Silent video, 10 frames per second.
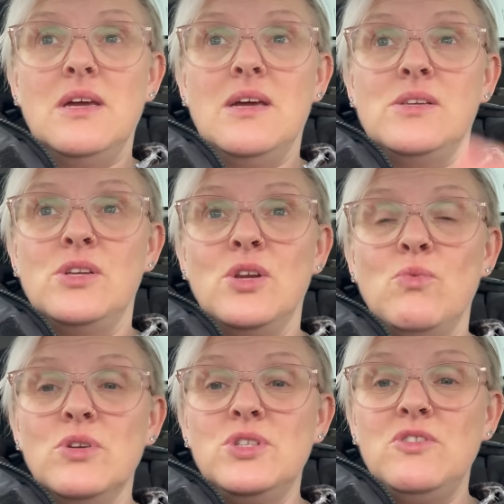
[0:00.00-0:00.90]
and you know,
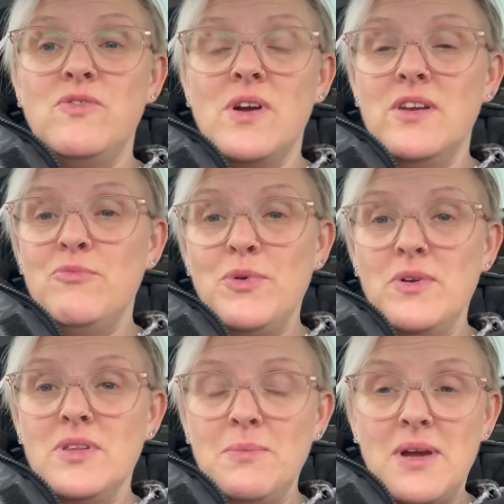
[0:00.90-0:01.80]
once you've kind of
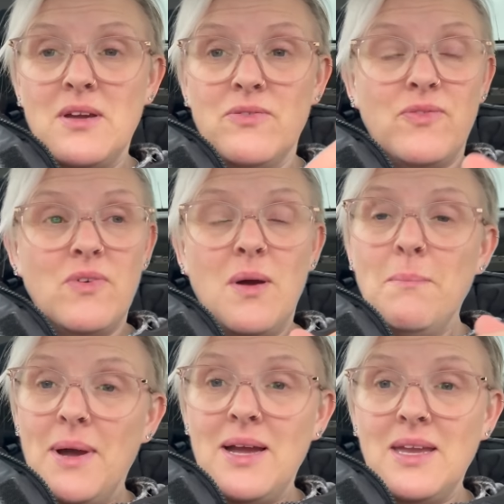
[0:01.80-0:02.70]
broken the back of
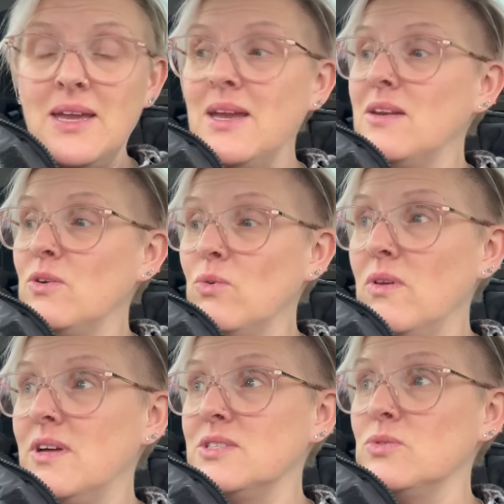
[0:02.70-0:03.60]
unpacking and
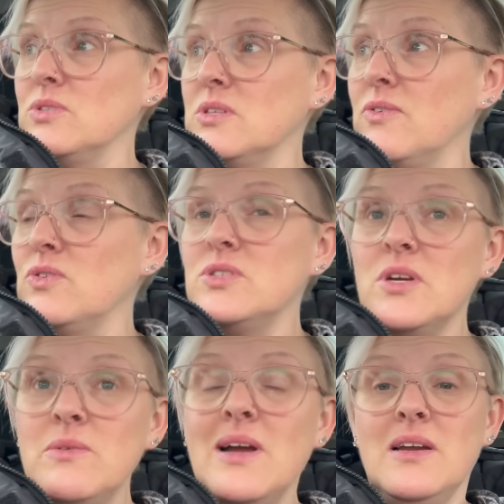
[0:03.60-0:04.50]
that sort of stuff, you're
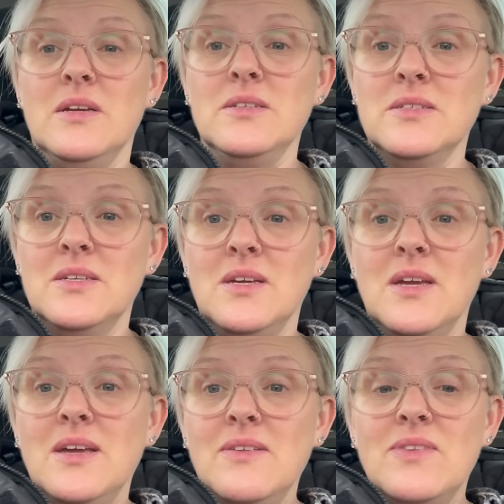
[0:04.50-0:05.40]
so knackered
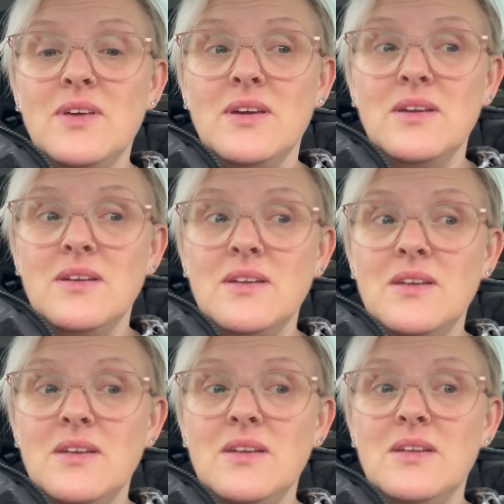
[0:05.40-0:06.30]
that
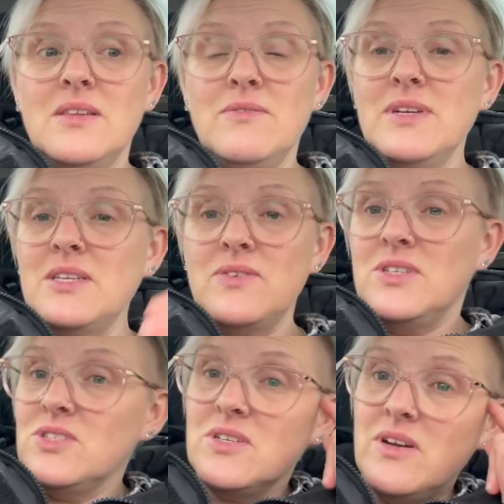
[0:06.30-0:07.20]
the rest of it
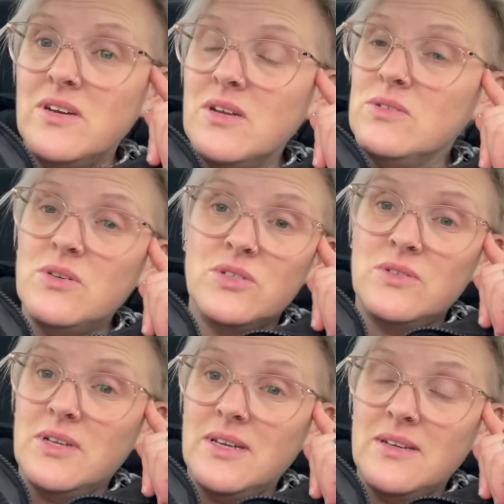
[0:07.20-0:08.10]
just kind of goes, oh, I'll do
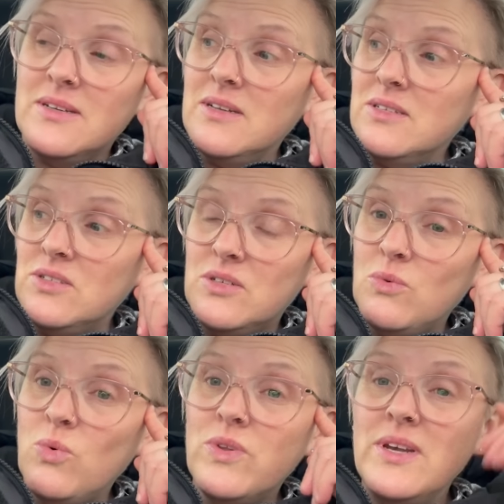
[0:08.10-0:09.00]
that later. And you know,
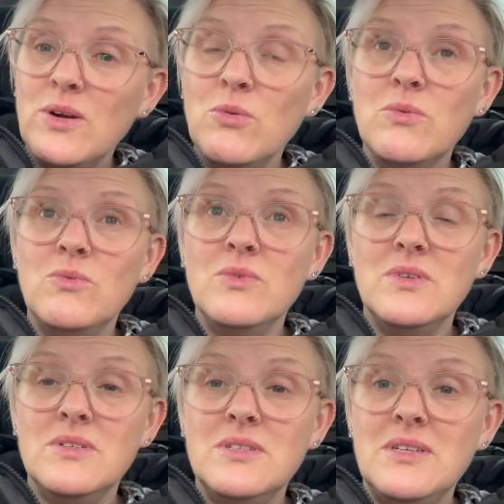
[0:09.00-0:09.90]
all the little
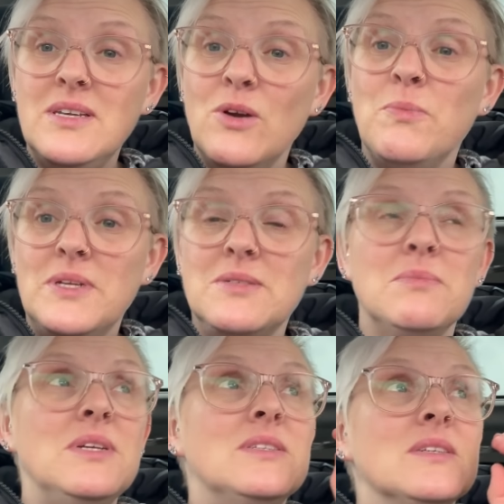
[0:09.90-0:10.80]
bits and
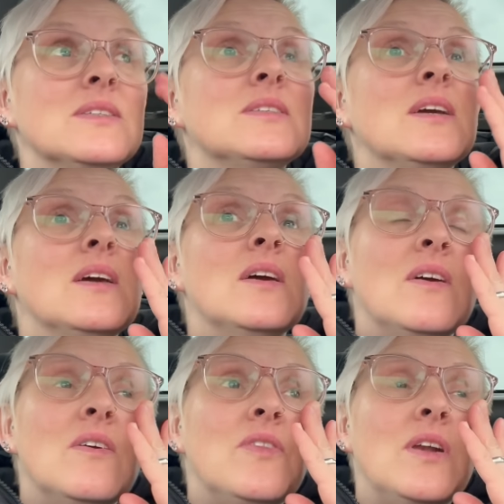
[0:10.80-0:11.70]
pieces
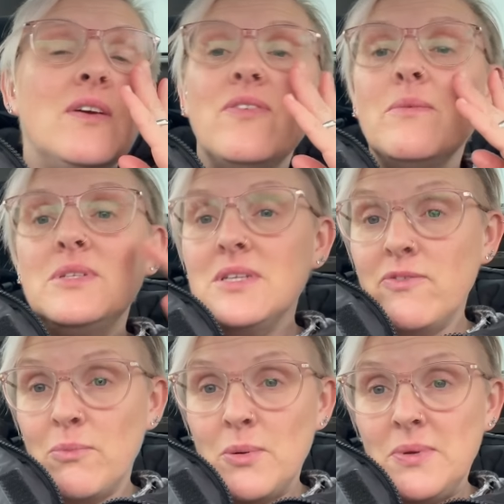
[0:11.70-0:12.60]
that are left, like we still
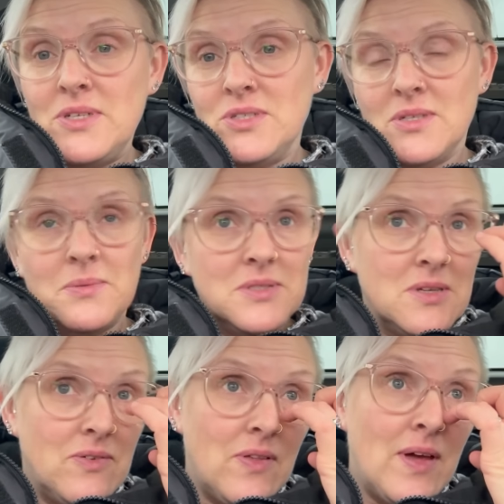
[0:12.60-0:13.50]
haven't put pictures up and
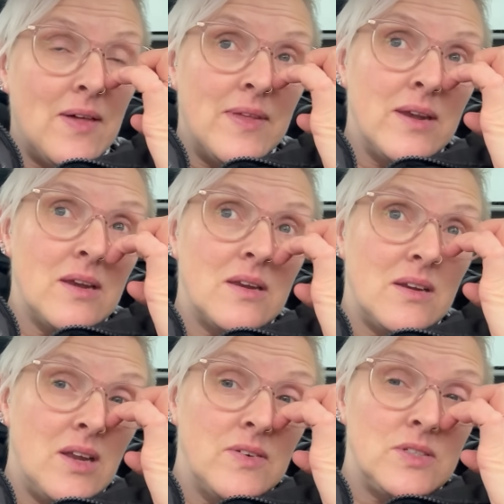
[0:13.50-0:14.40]
stuff like that, and then
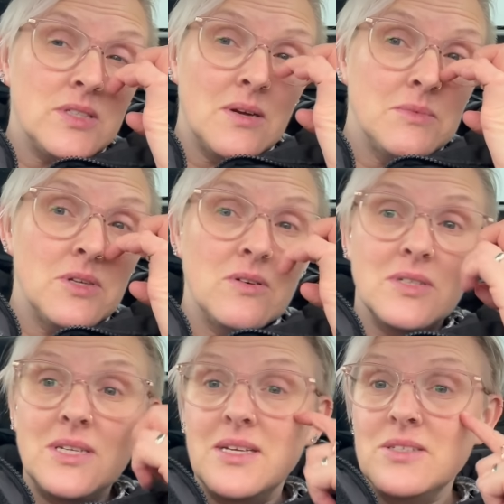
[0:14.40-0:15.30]
life just comes along
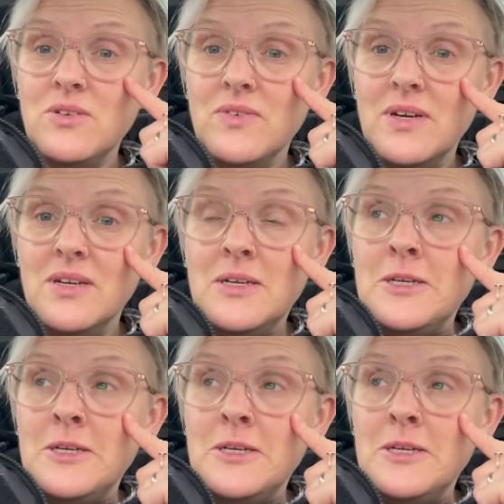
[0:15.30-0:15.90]
and takes over,